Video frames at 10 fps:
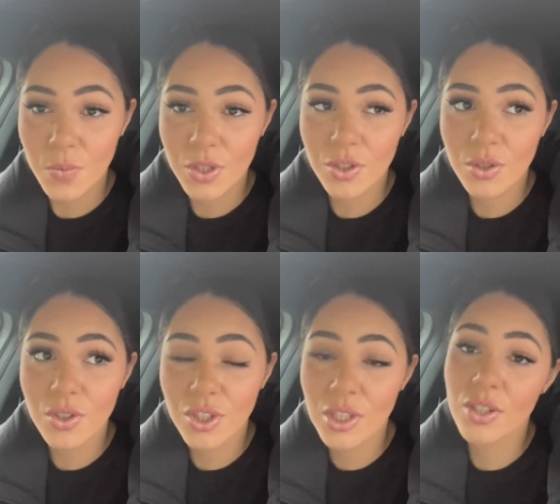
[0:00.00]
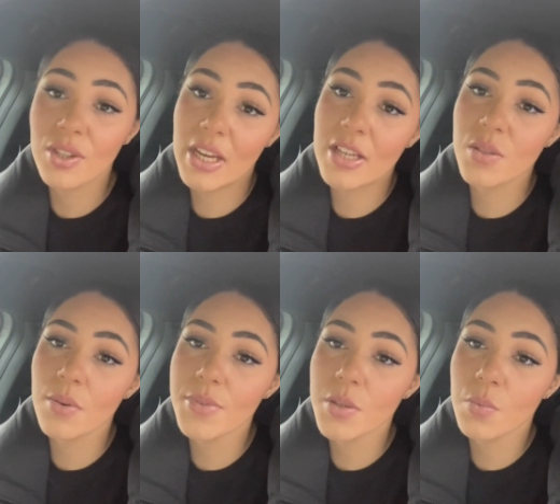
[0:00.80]
which she thinks
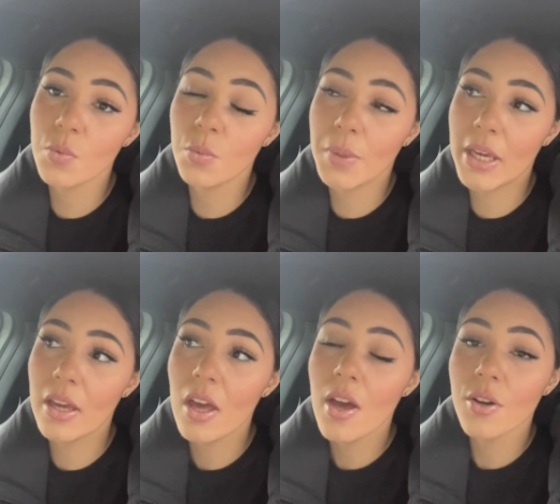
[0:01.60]
obviously will be